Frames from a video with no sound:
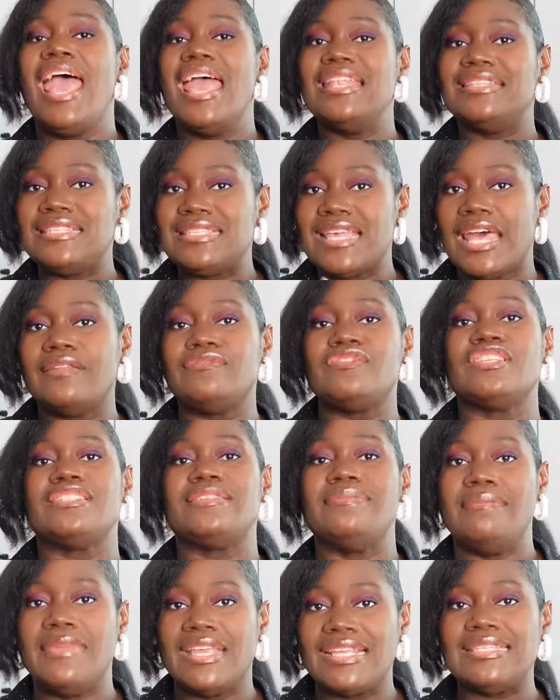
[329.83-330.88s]
instead of
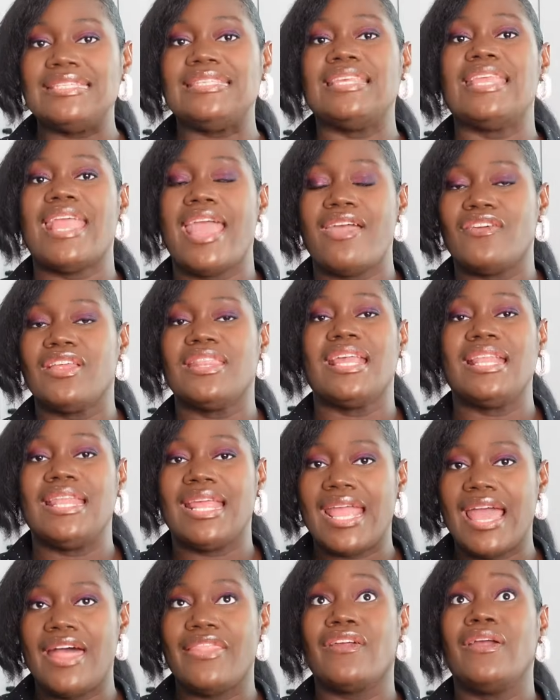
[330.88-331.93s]
just mixing everything
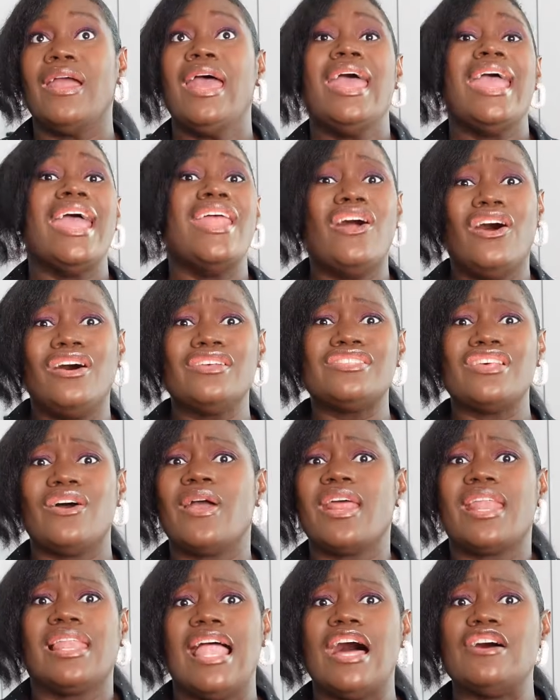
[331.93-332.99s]
together. And also
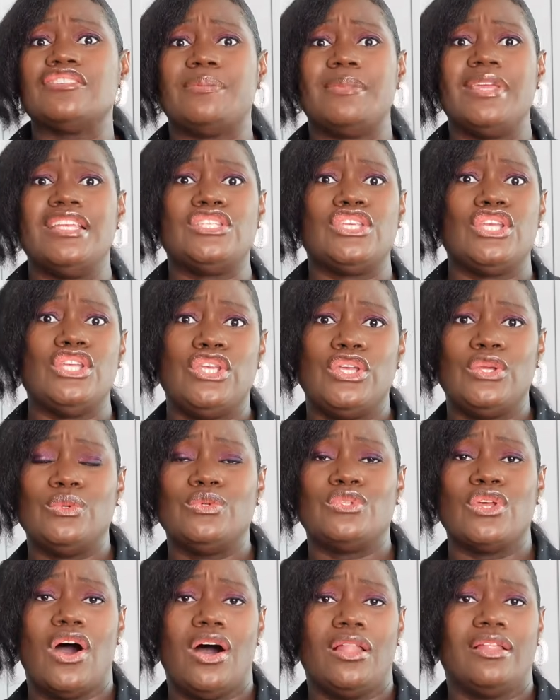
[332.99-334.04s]
it allows me to
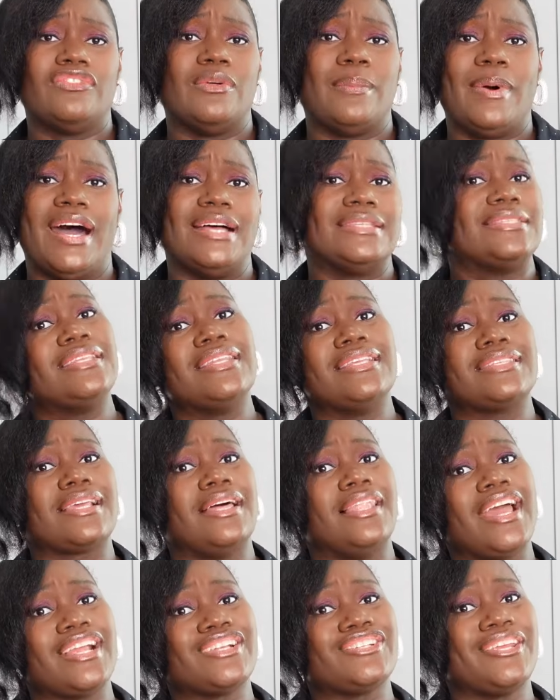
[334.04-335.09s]
use all of the pots in this
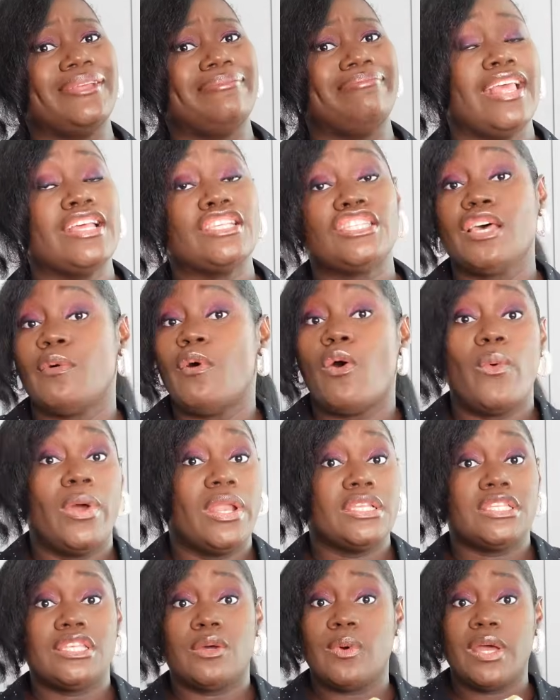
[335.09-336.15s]
collection. So a
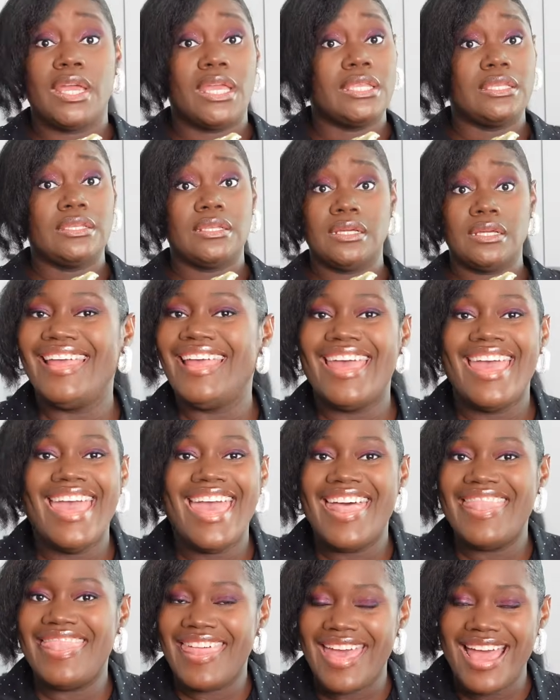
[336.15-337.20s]
win is a win.
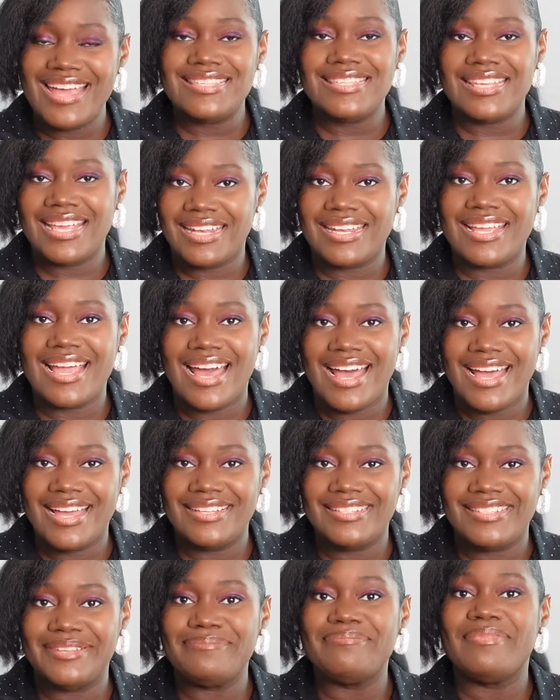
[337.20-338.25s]
And that's it,
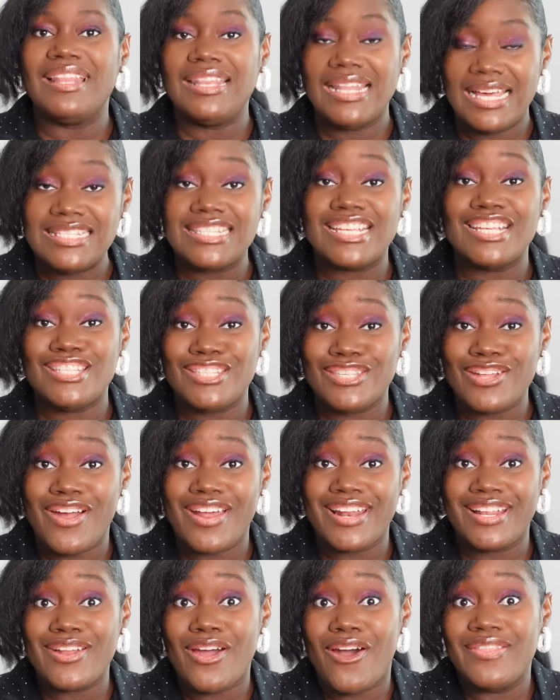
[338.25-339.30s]
guys. Let's get
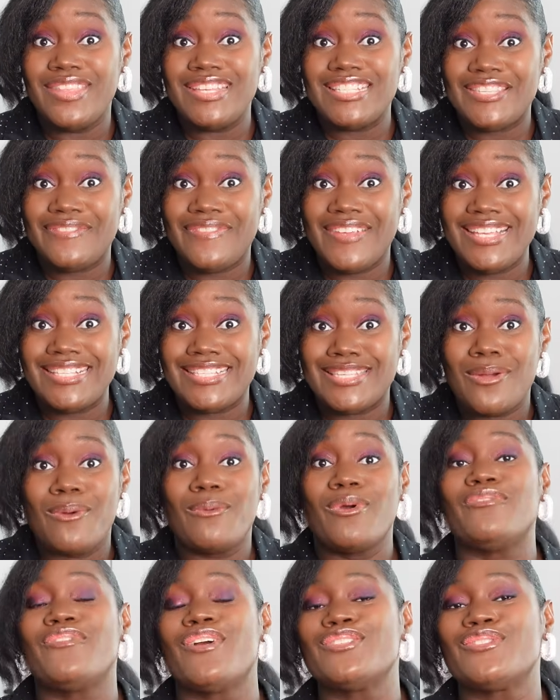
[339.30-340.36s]
started on this feast.
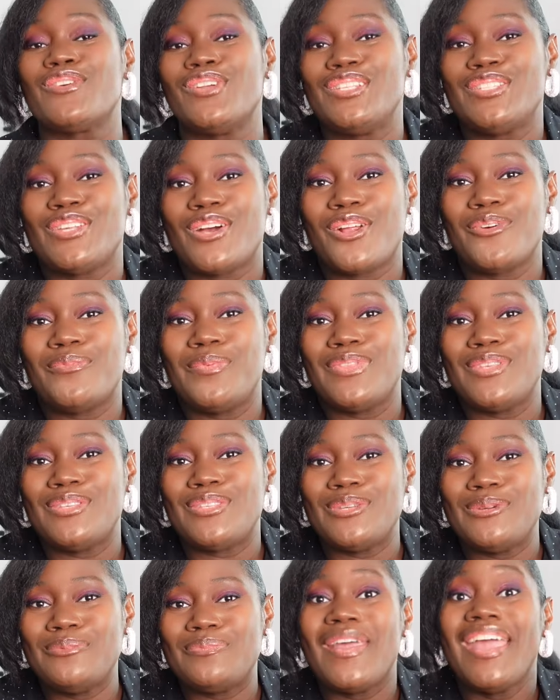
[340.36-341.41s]
We're first going to start off with the
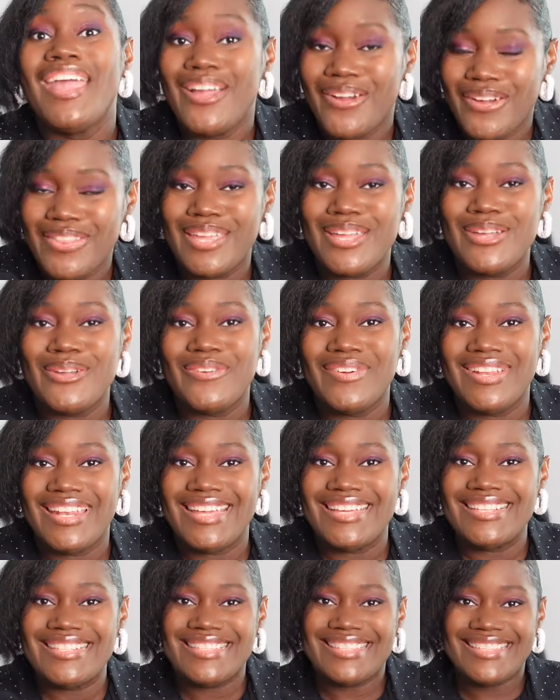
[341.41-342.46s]
soup. Here are the
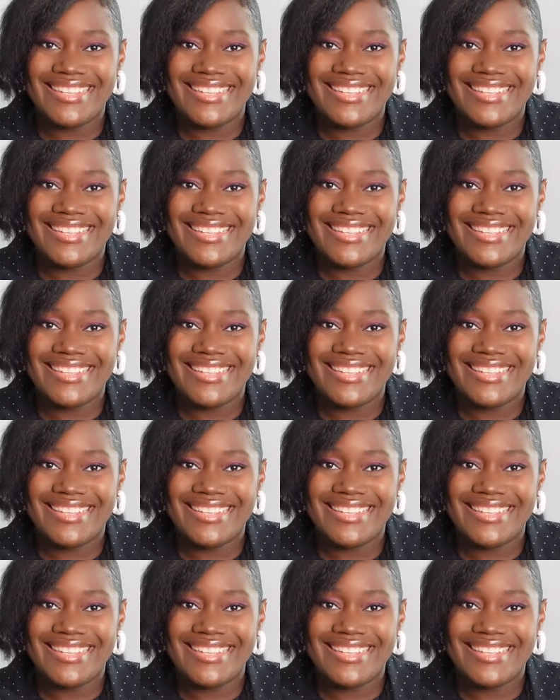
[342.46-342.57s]
ingredients.